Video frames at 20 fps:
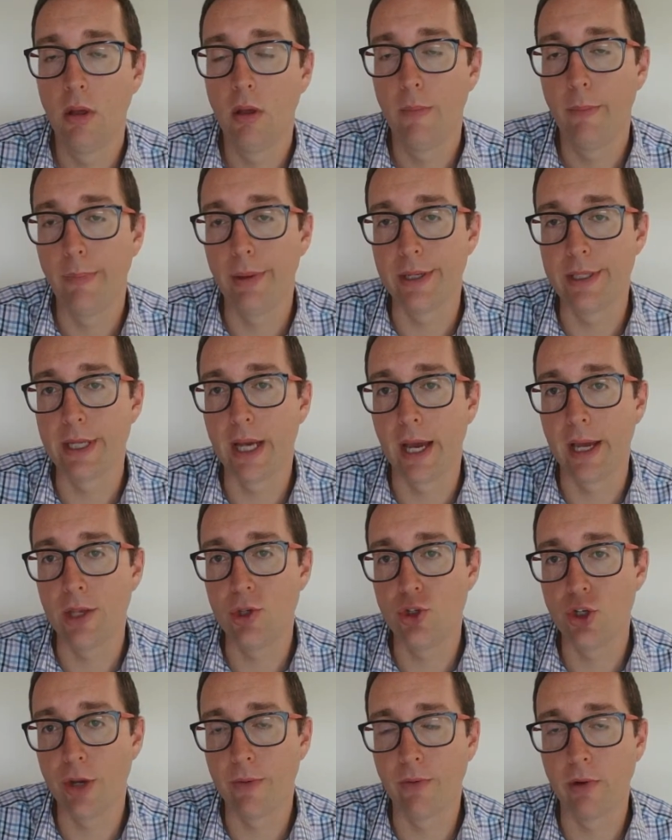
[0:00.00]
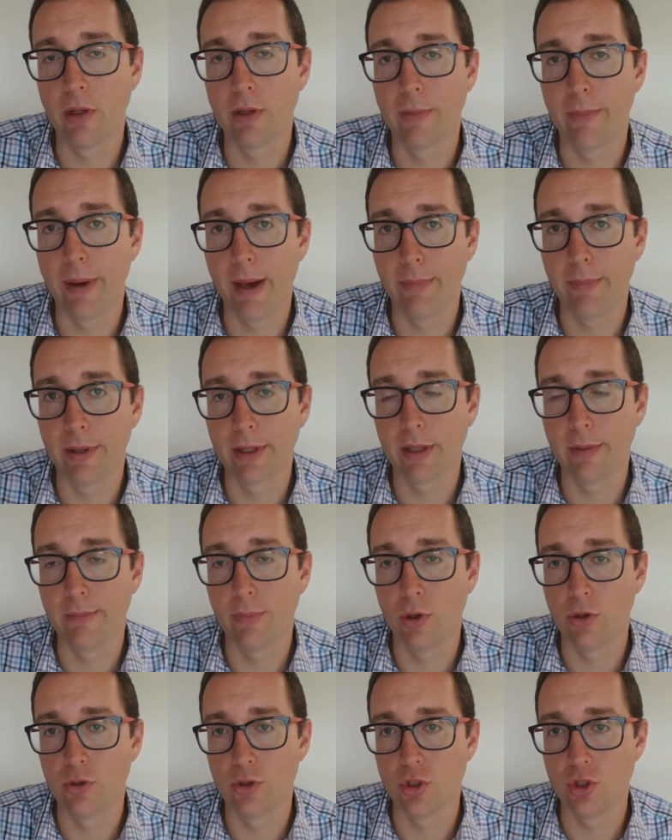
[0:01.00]
but in general, the public can
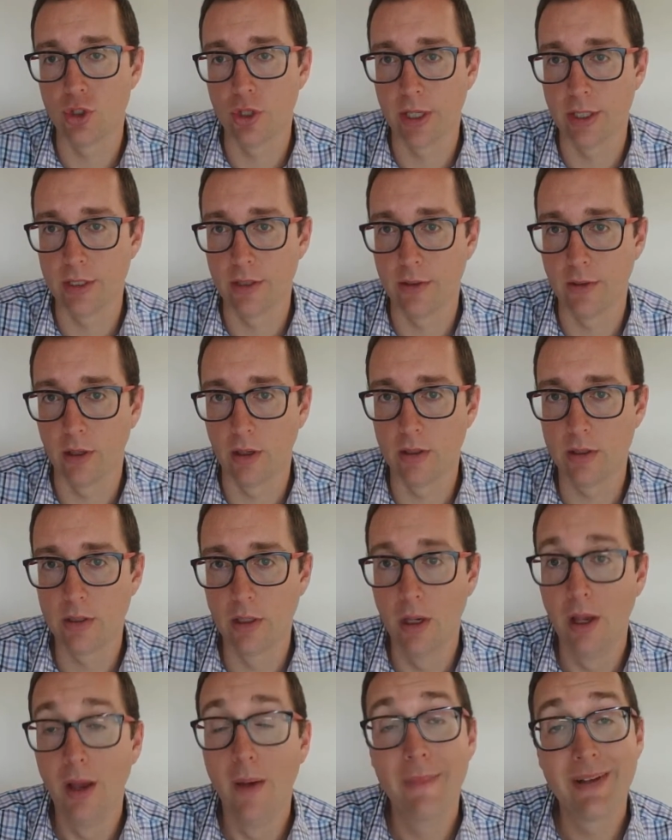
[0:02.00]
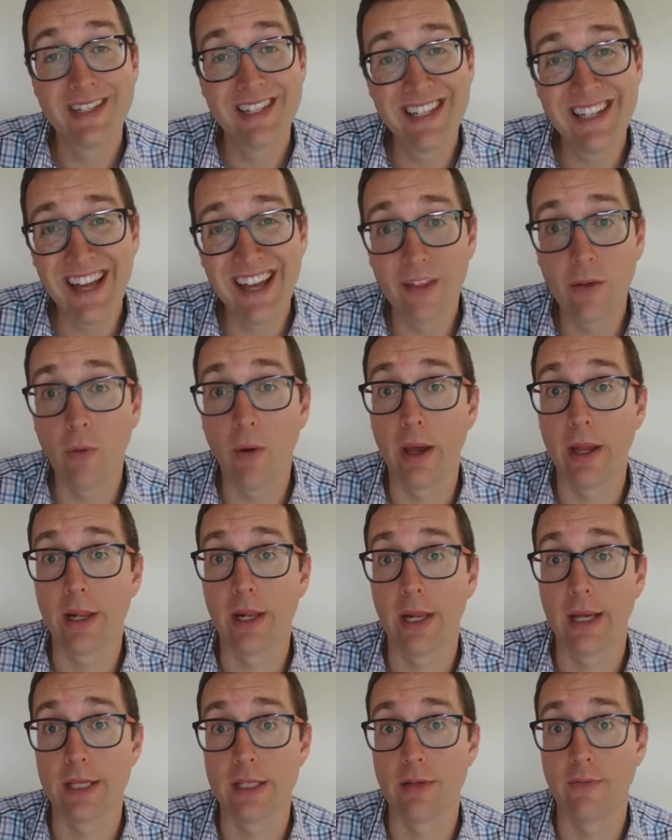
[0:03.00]
purchase shares in those. It's another way to
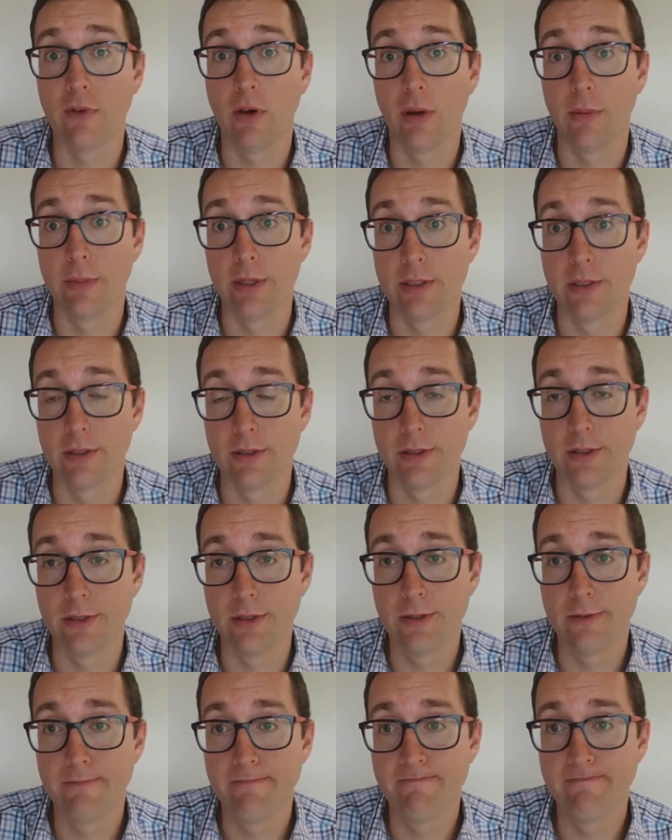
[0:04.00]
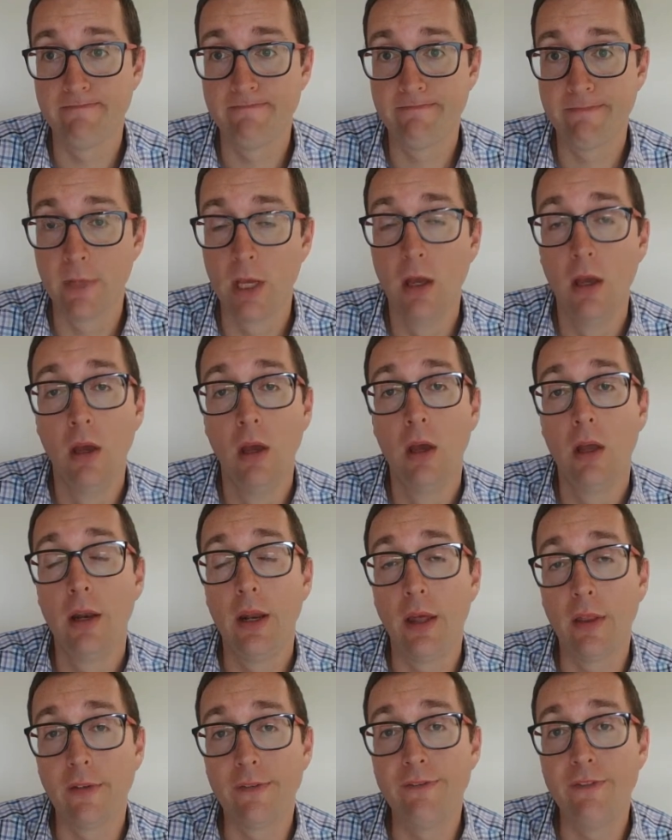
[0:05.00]
classify businesses.
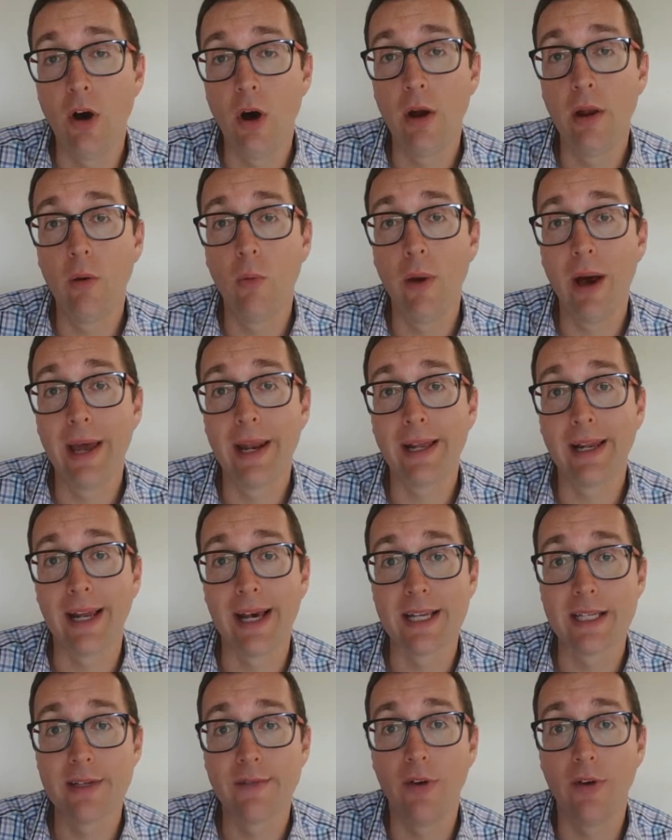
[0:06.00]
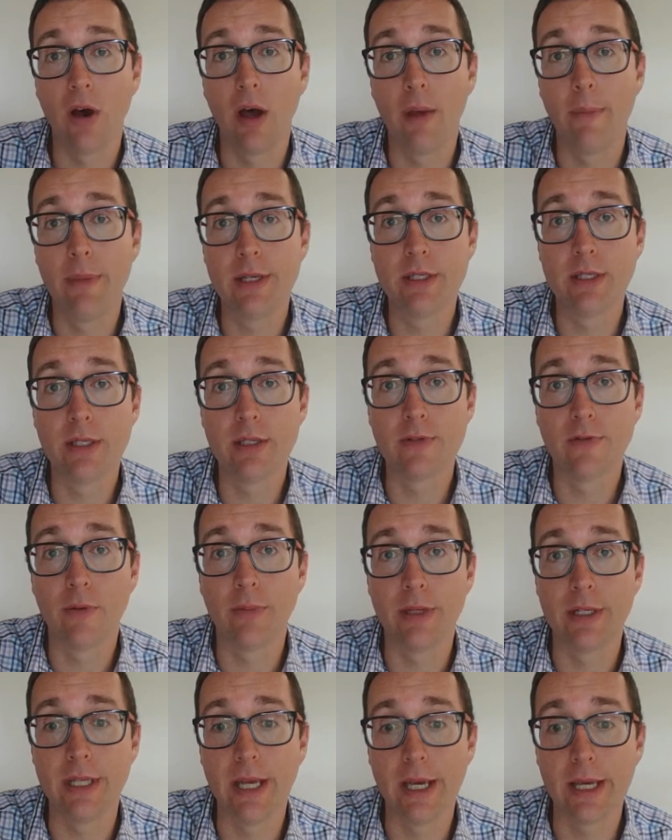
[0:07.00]
Now, the final way to classify a business from
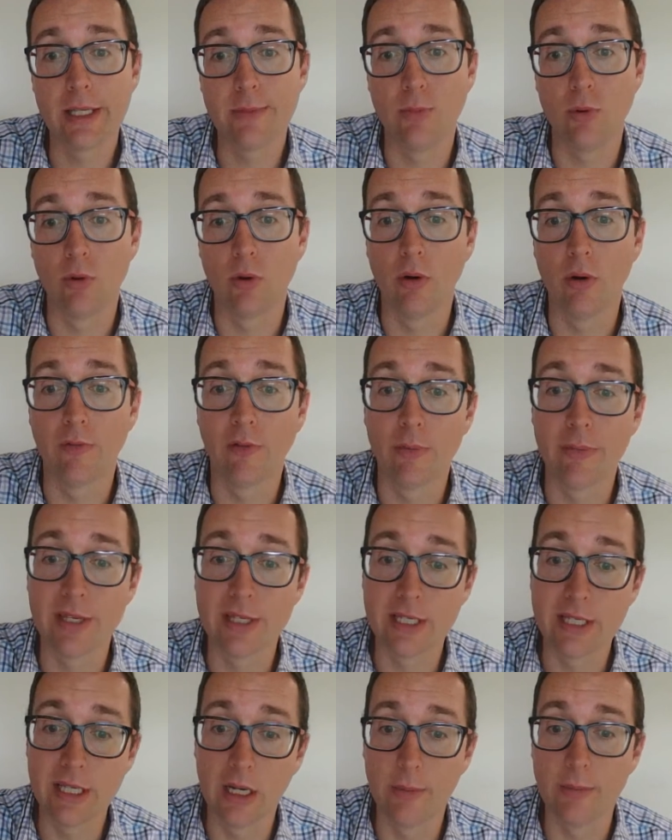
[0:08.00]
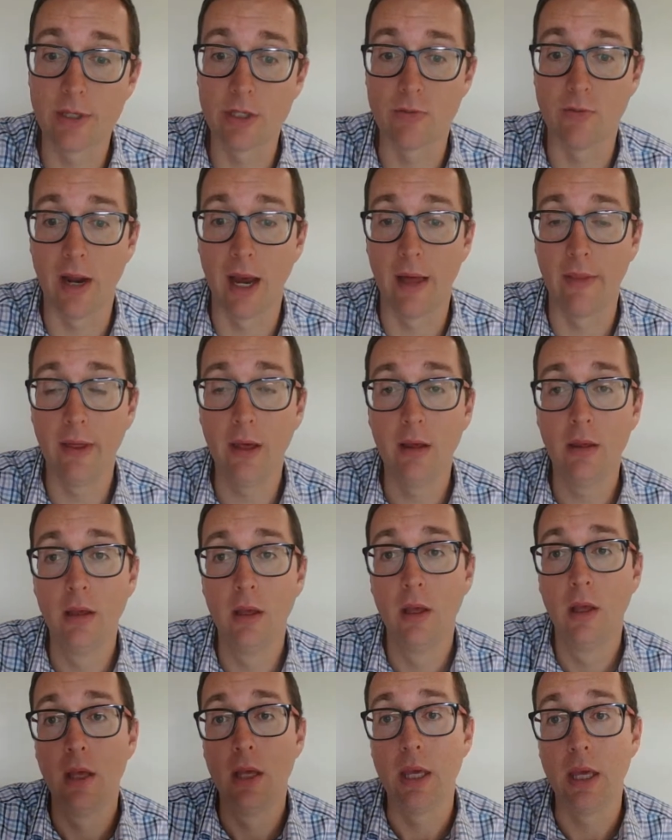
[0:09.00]
the textbook, or from the syllabus rather,
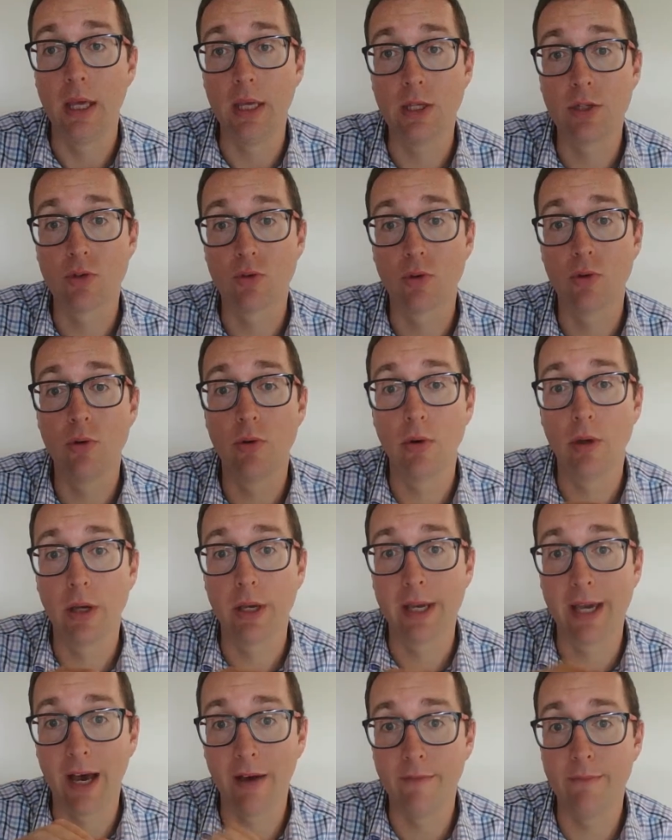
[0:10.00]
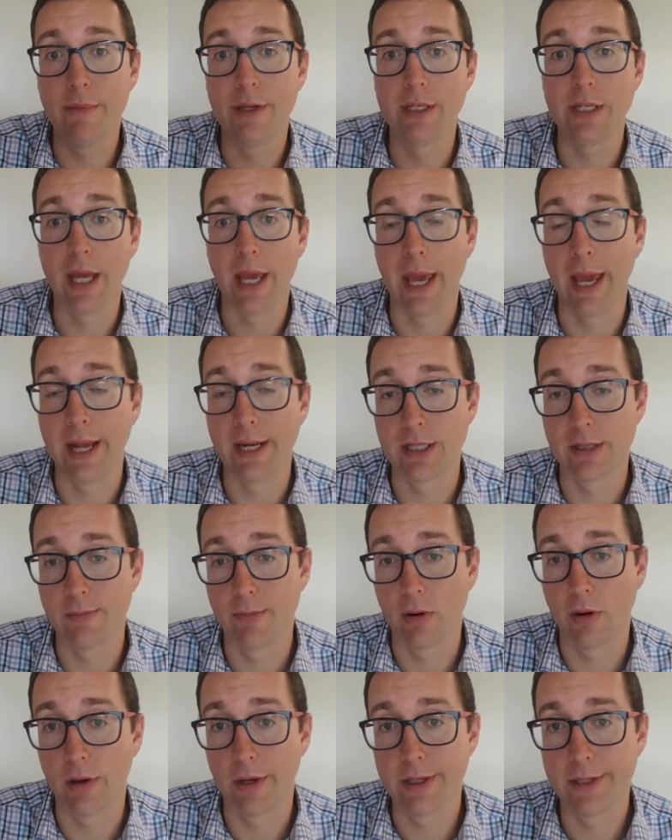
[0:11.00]
is through government
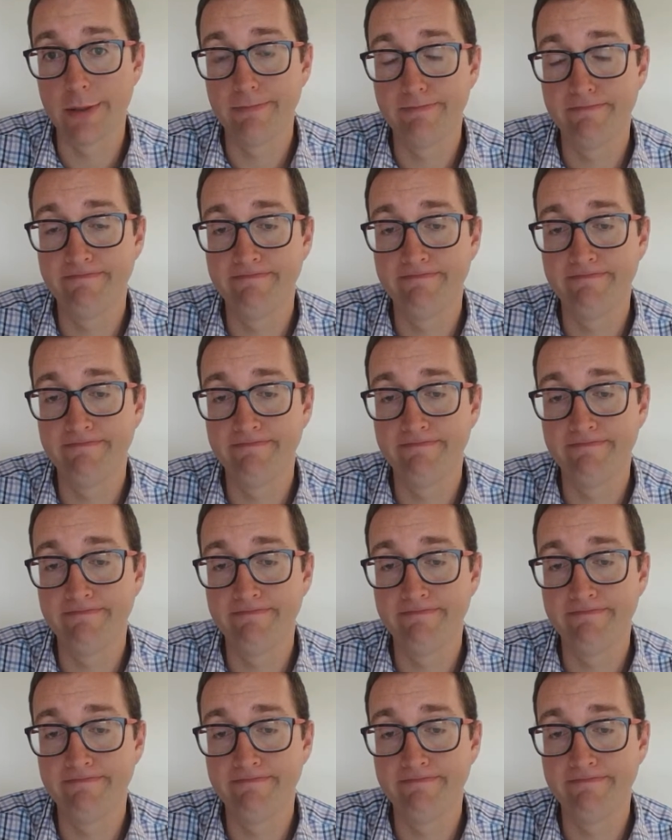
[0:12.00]
enterprise,